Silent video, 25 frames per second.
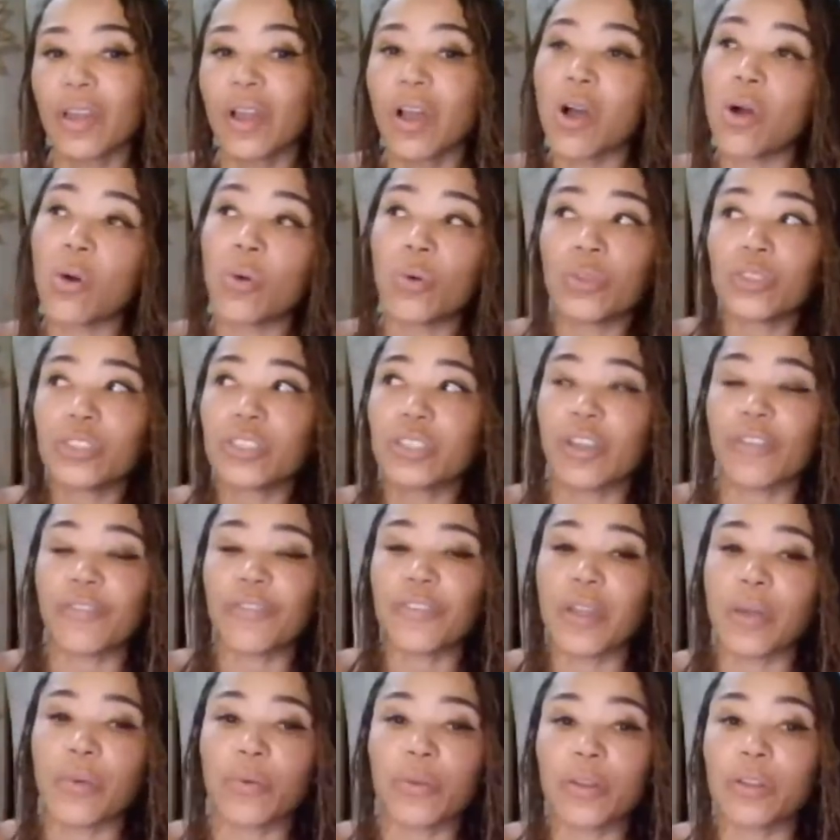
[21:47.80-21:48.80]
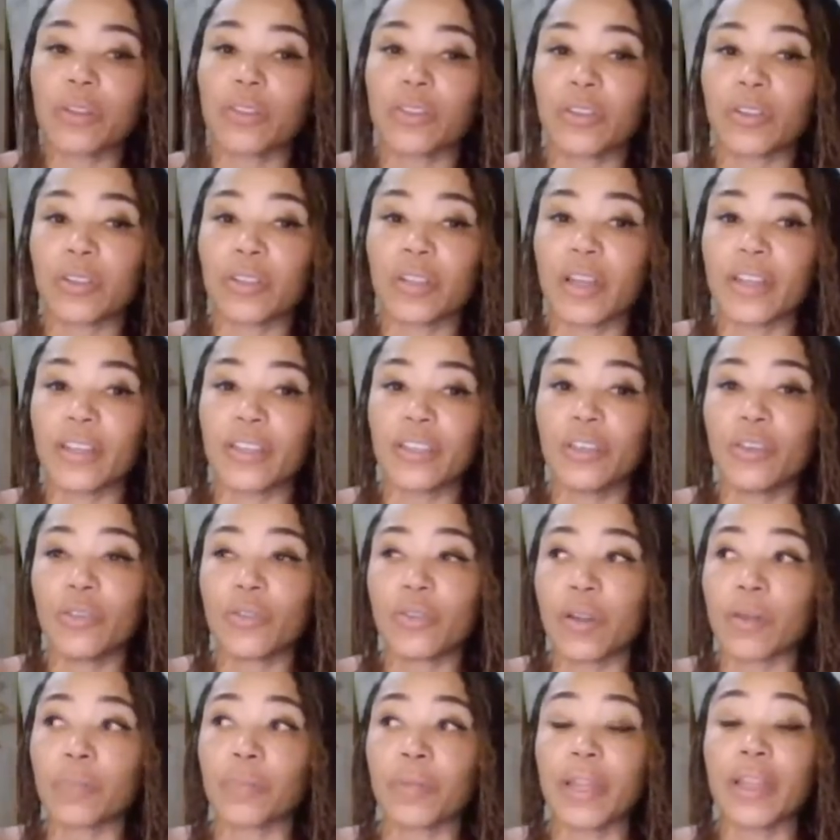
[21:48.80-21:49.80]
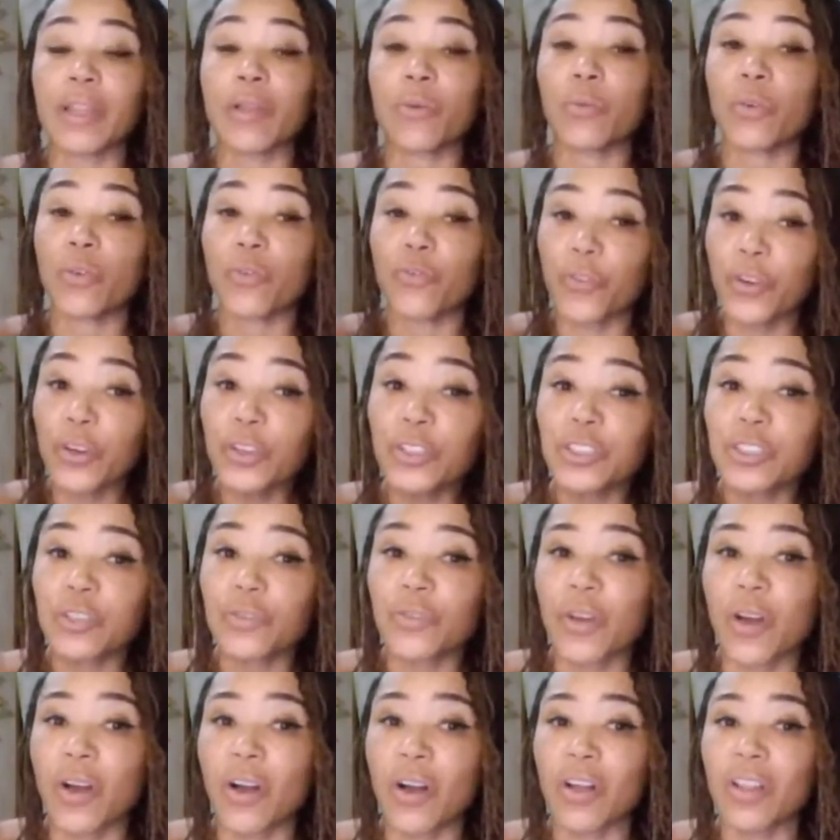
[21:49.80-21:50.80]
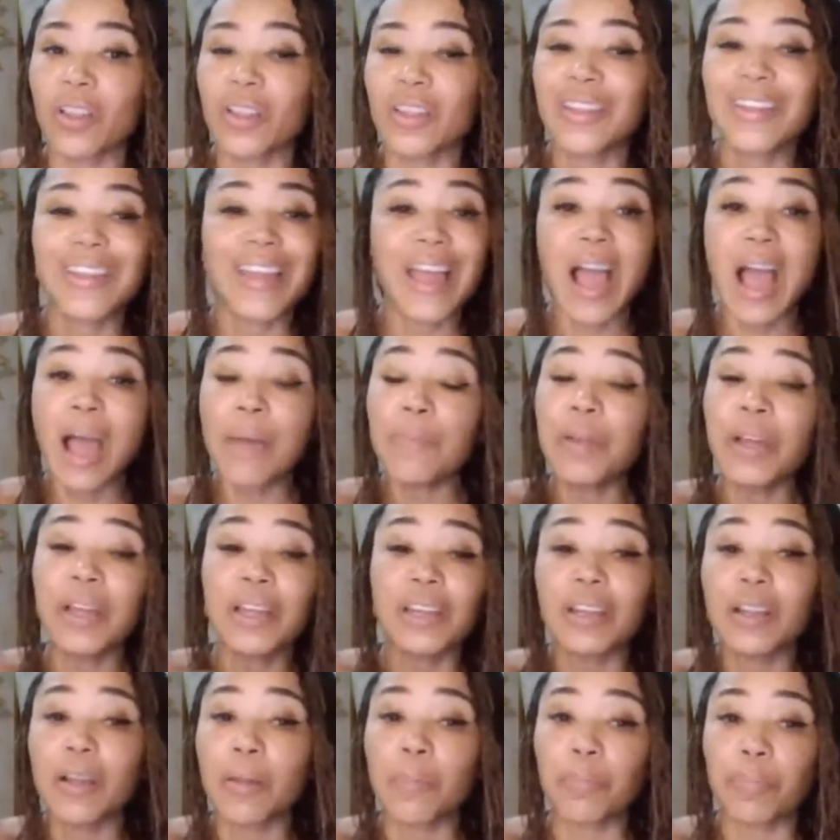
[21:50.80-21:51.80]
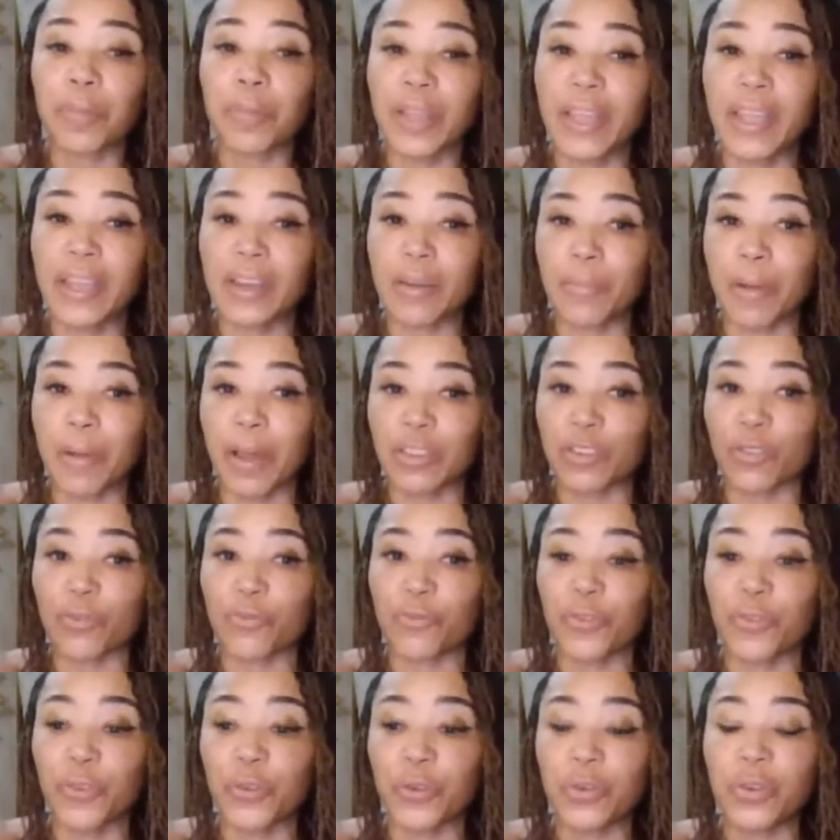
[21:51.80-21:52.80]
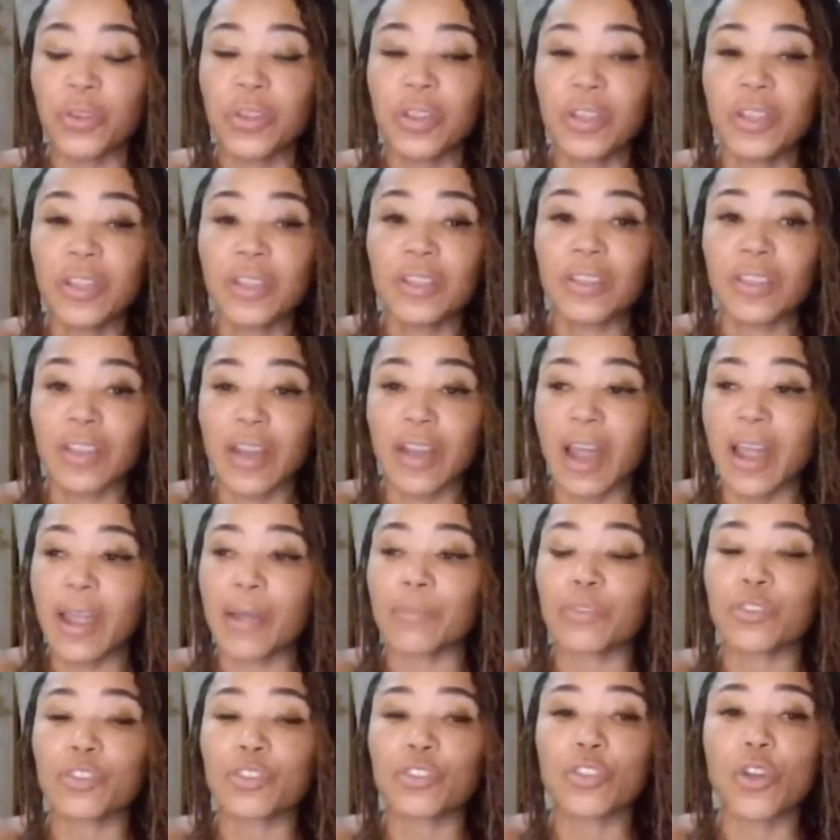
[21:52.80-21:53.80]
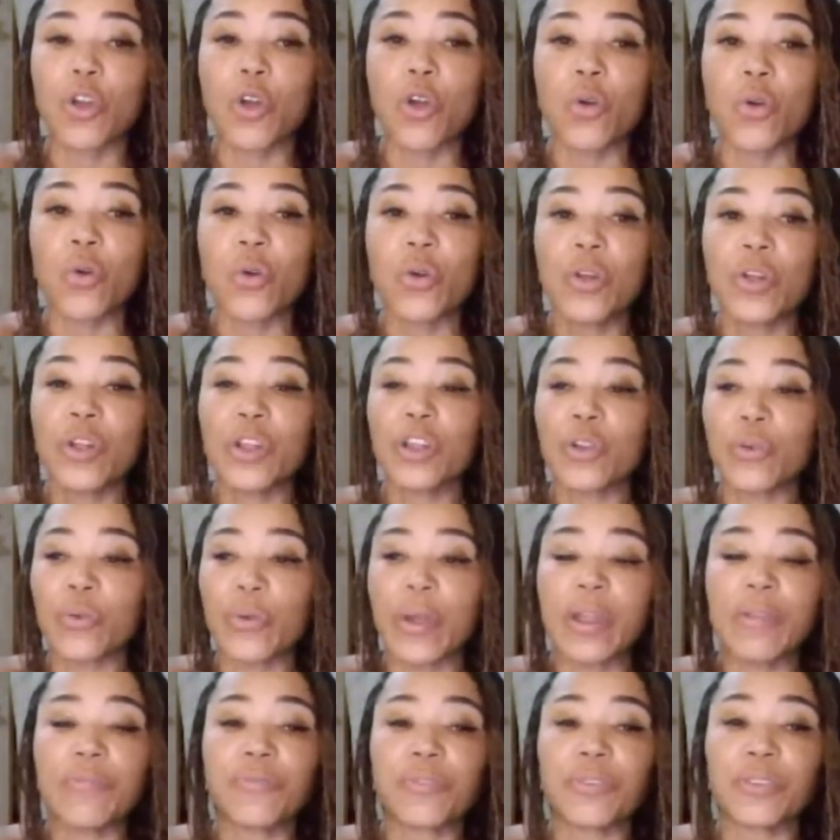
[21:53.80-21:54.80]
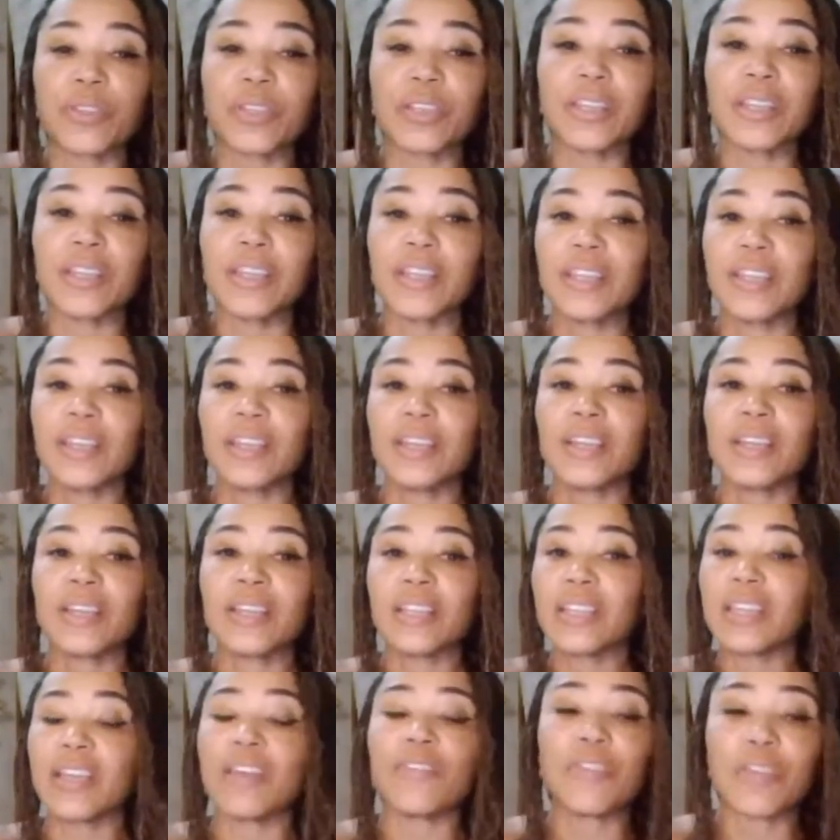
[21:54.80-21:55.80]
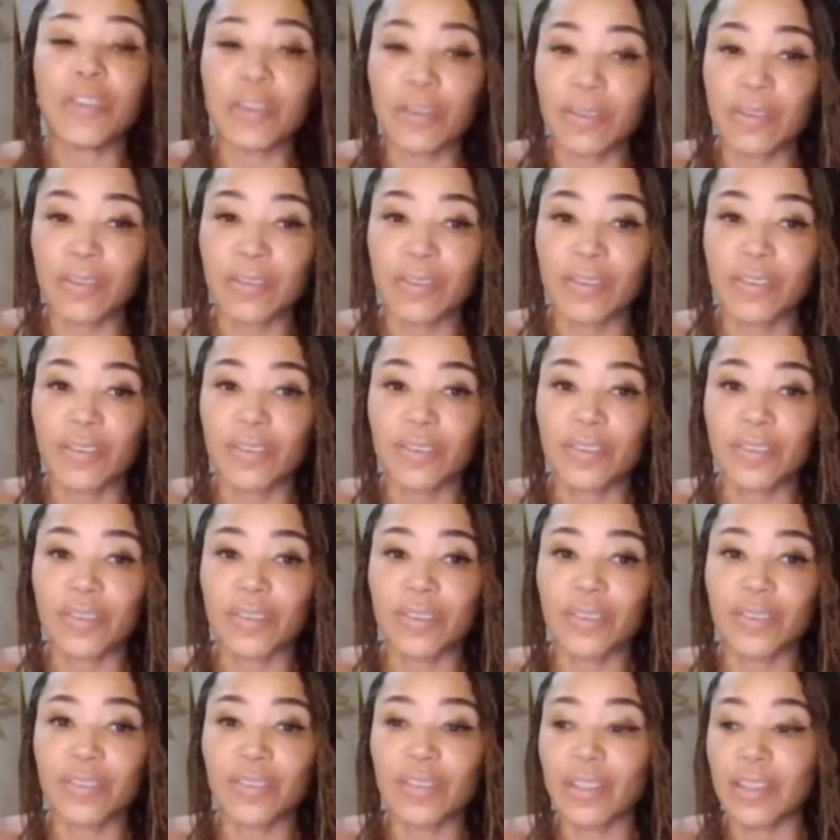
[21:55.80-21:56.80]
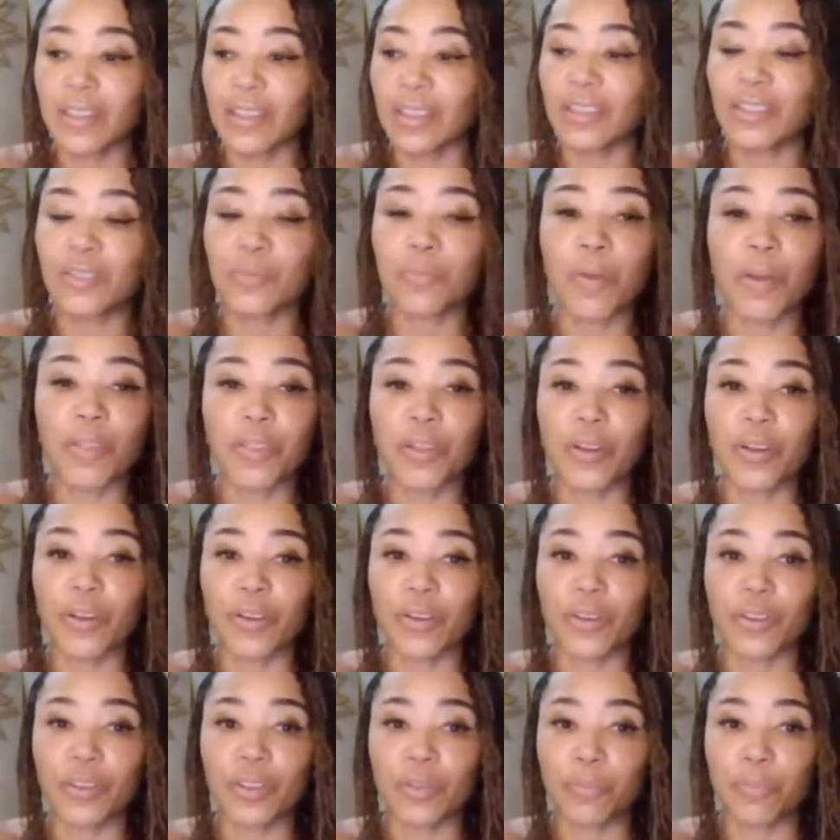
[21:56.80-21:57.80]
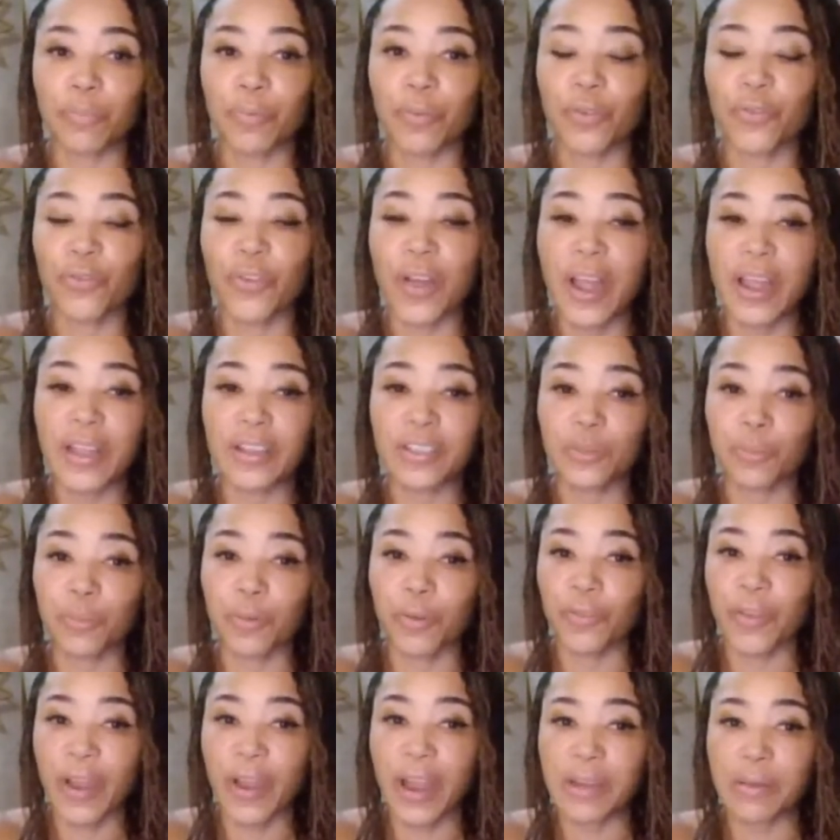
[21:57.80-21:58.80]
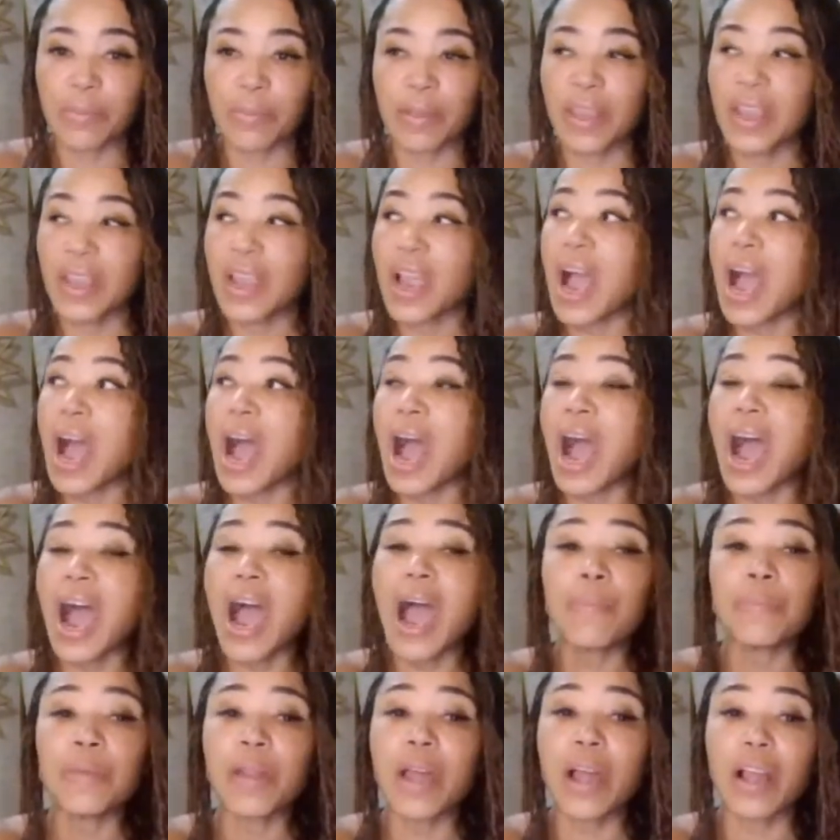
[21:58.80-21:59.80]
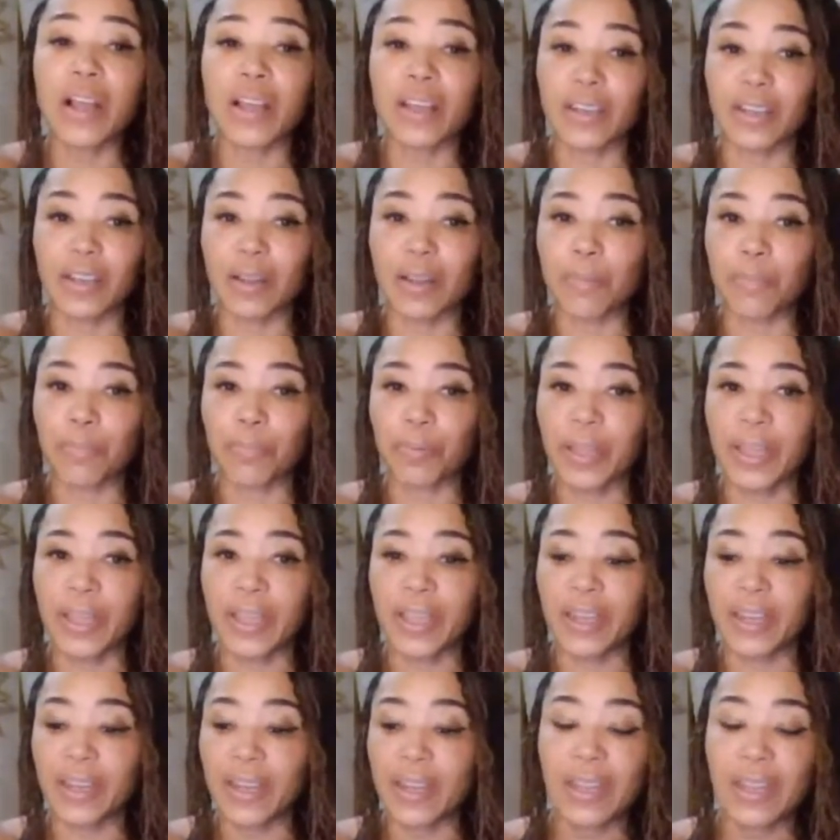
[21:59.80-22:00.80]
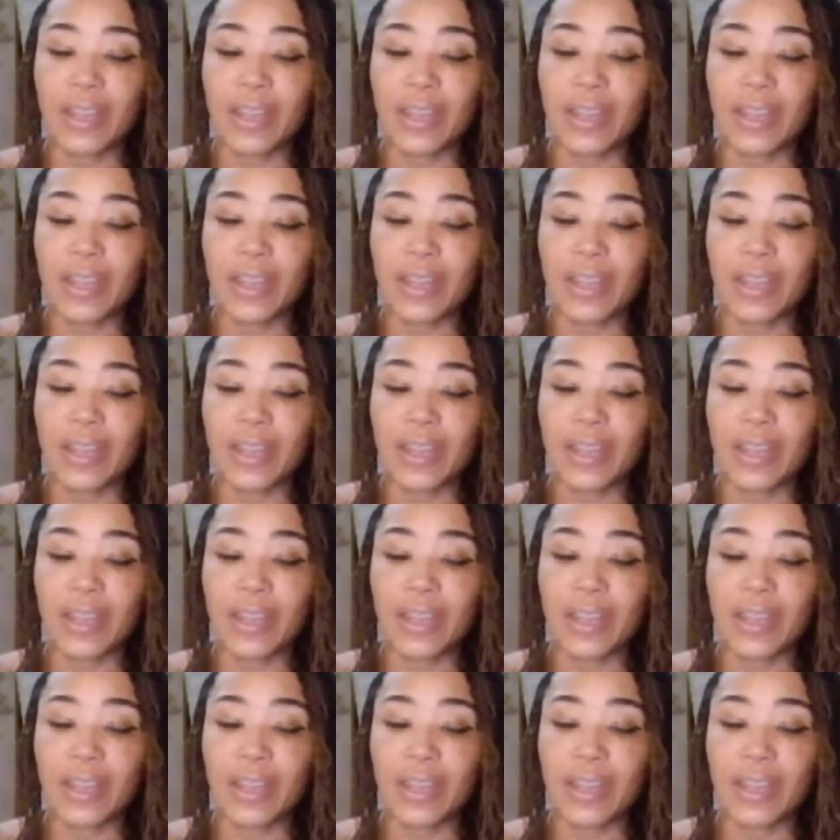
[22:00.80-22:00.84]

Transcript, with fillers: Oh, well, Stephanie, I want to look like you. And I'm like, well, first of all, I'm not going to complain about the food that I am so gratefully given that this Mother Earth is providing me. I'm not going to complain